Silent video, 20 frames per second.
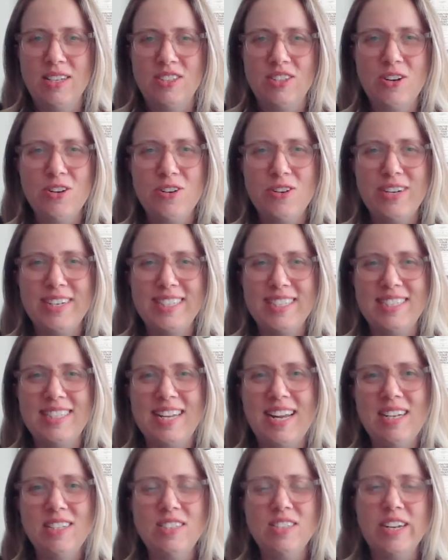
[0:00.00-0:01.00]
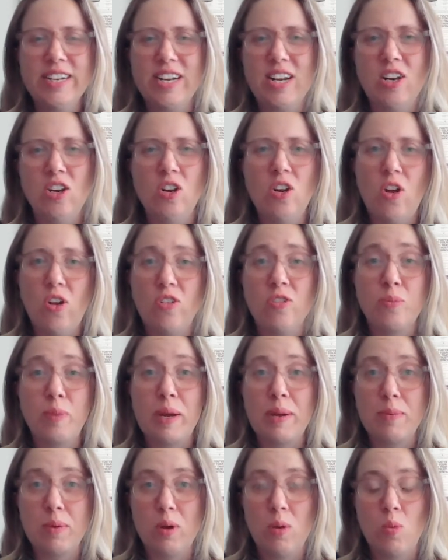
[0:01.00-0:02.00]
So it sounds like a lot of
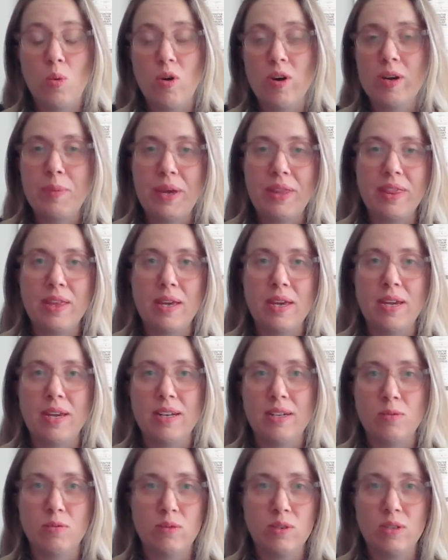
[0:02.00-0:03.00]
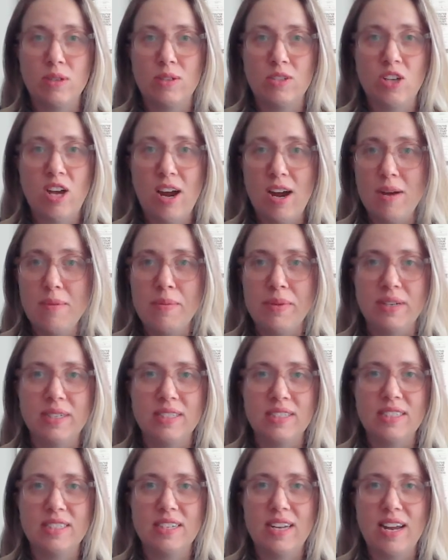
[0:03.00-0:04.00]
people are worried about their
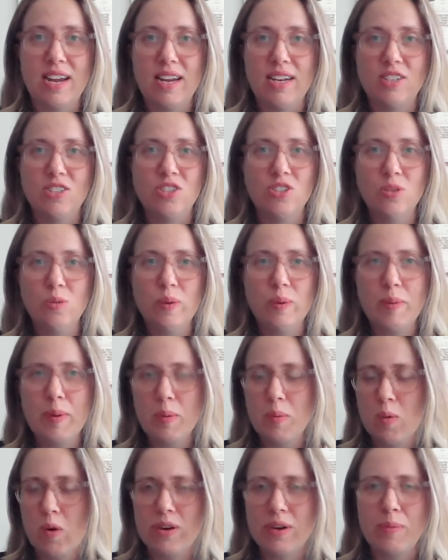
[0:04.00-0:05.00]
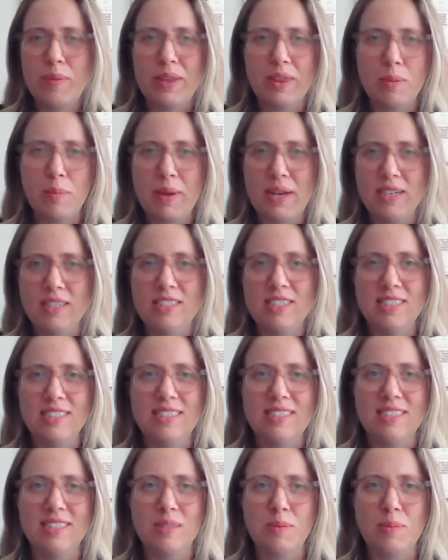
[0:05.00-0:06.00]
retirement. Should we be worried about the pension